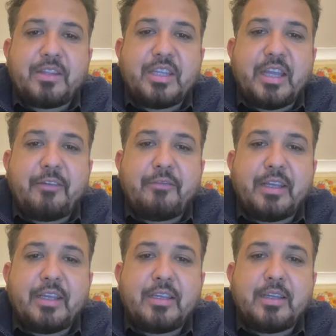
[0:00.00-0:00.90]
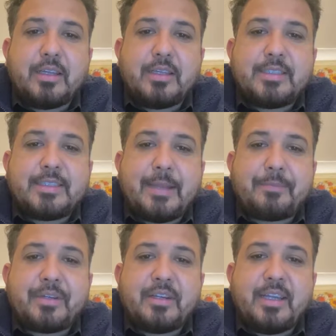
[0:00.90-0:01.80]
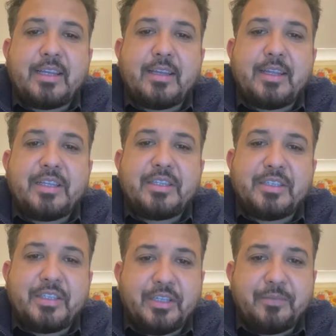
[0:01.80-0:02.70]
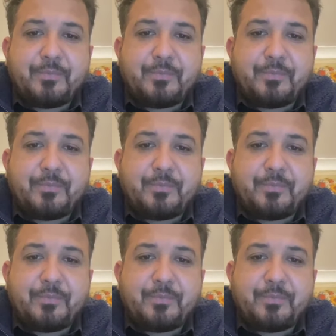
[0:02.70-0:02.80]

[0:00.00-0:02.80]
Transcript: They have a separate legal entity.